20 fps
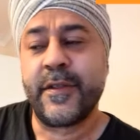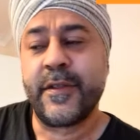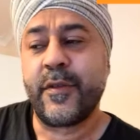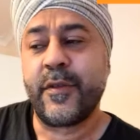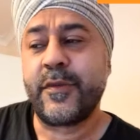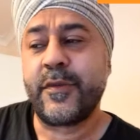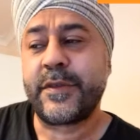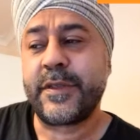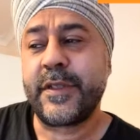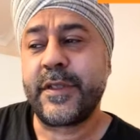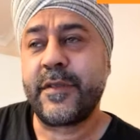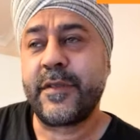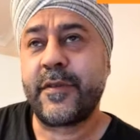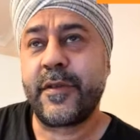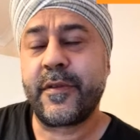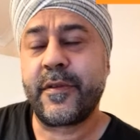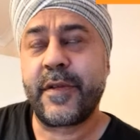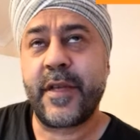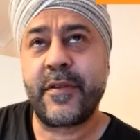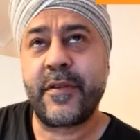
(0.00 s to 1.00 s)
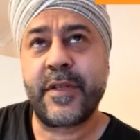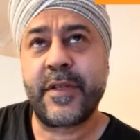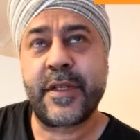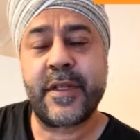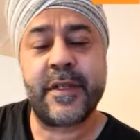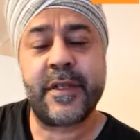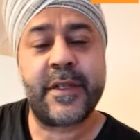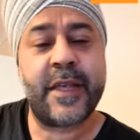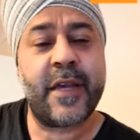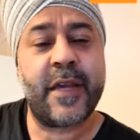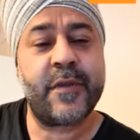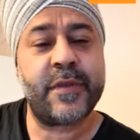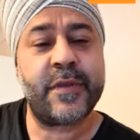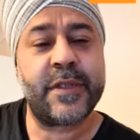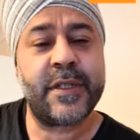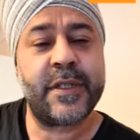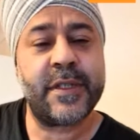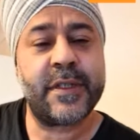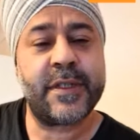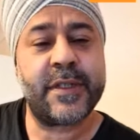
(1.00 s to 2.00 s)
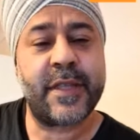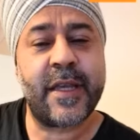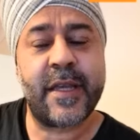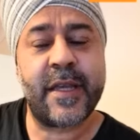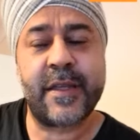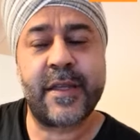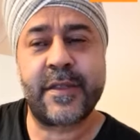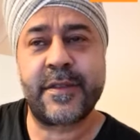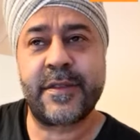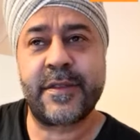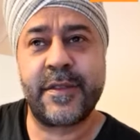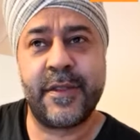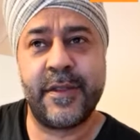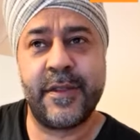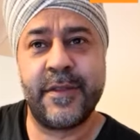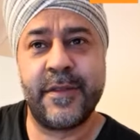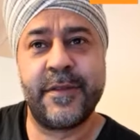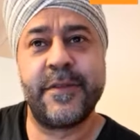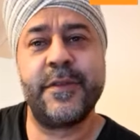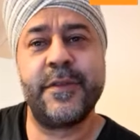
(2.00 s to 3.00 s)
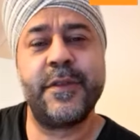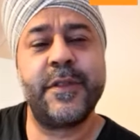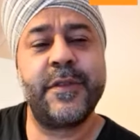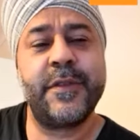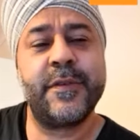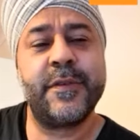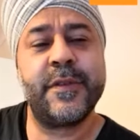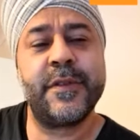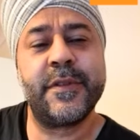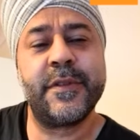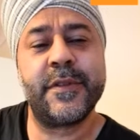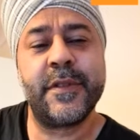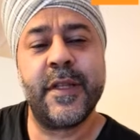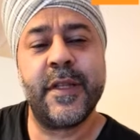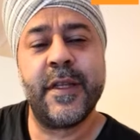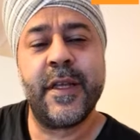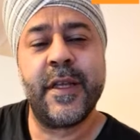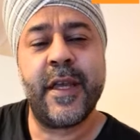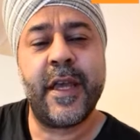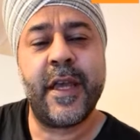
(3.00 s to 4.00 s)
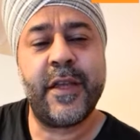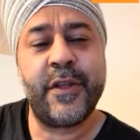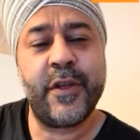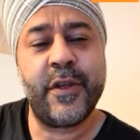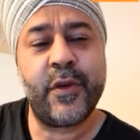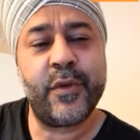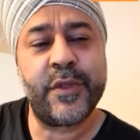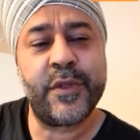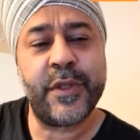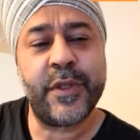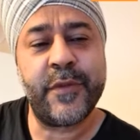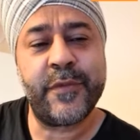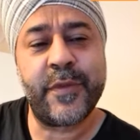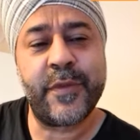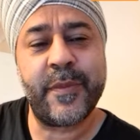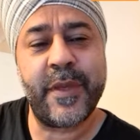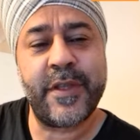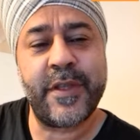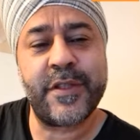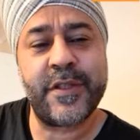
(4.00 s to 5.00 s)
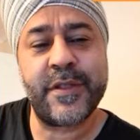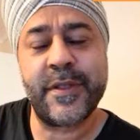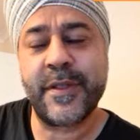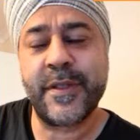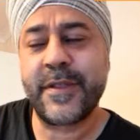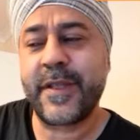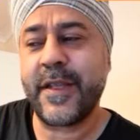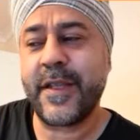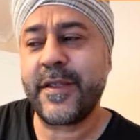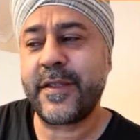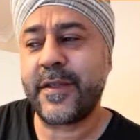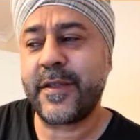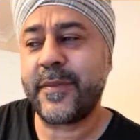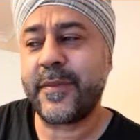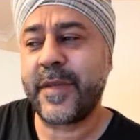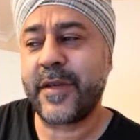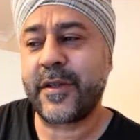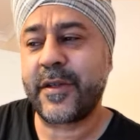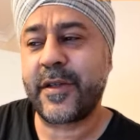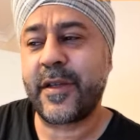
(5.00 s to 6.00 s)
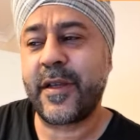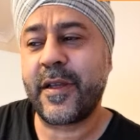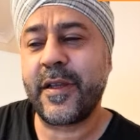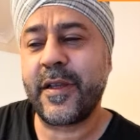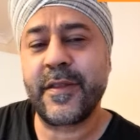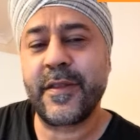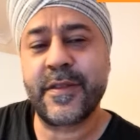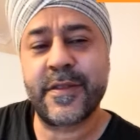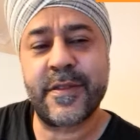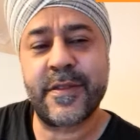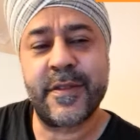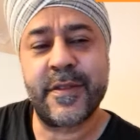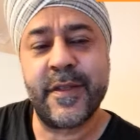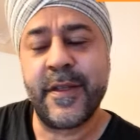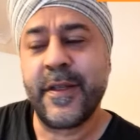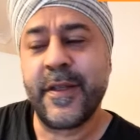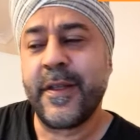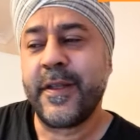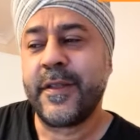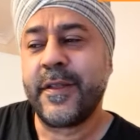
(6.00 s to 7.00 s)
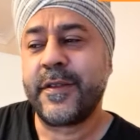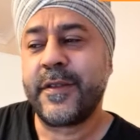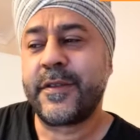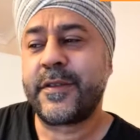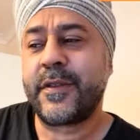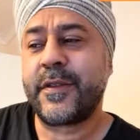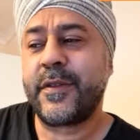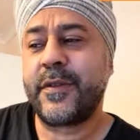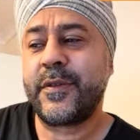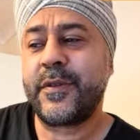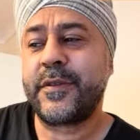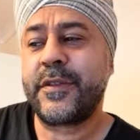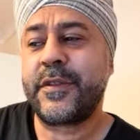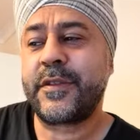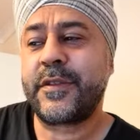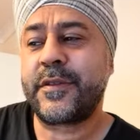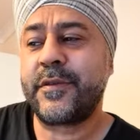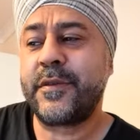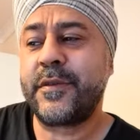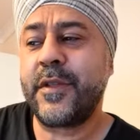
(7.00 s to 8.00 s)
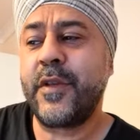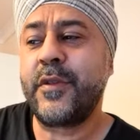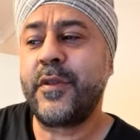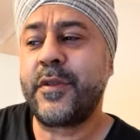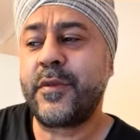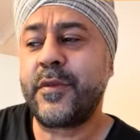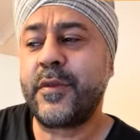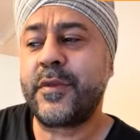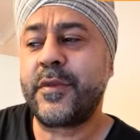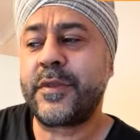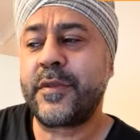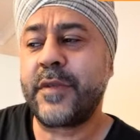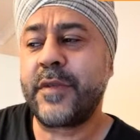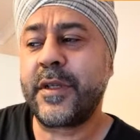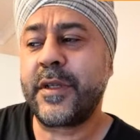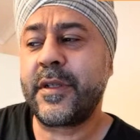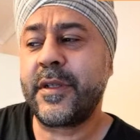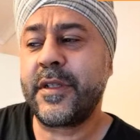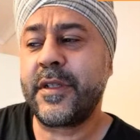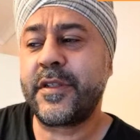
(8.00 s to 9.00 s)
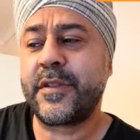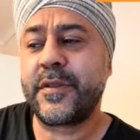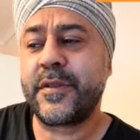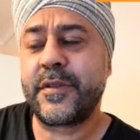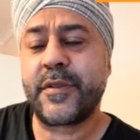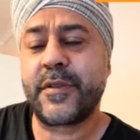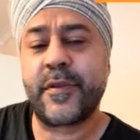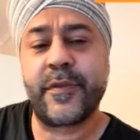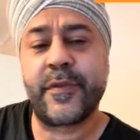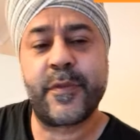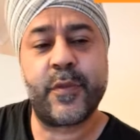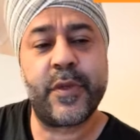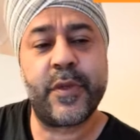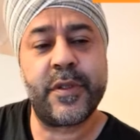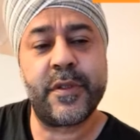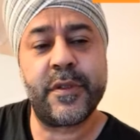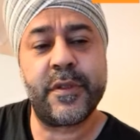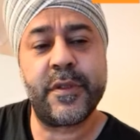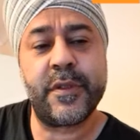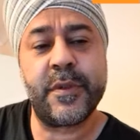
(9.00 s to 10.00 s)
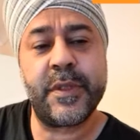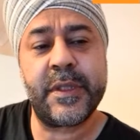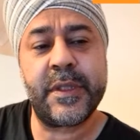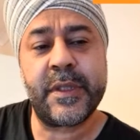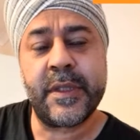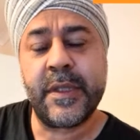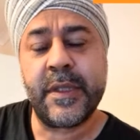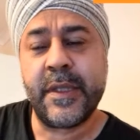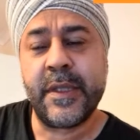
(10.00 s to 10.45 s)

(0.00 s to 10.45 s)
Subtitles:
obviously around accounting, tax, even how you hold your information and data about clients. So just know the rules and regulations of what you're doing.